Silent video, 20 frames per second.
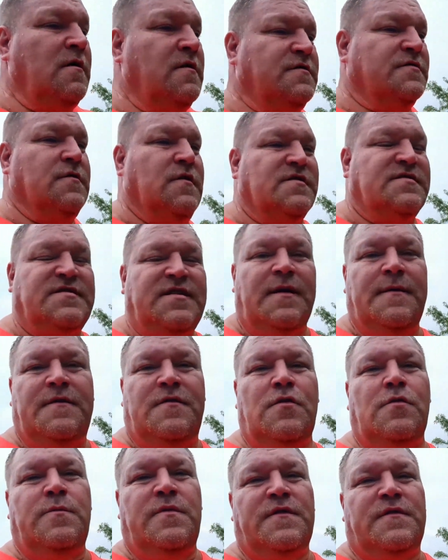So a seed
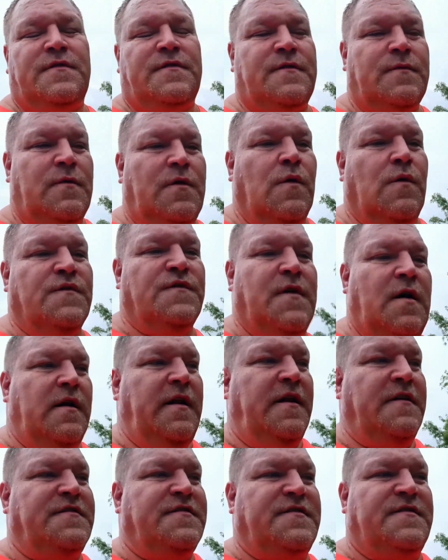tube goes on
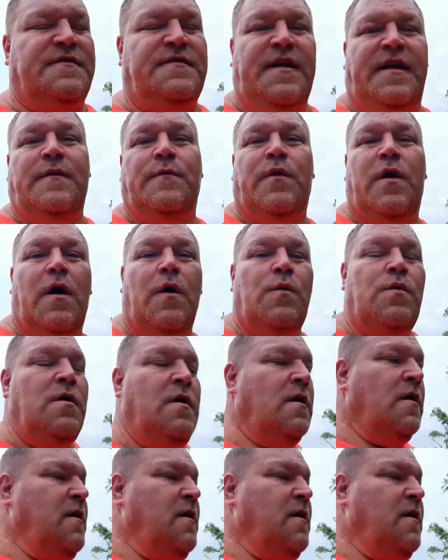each seed row,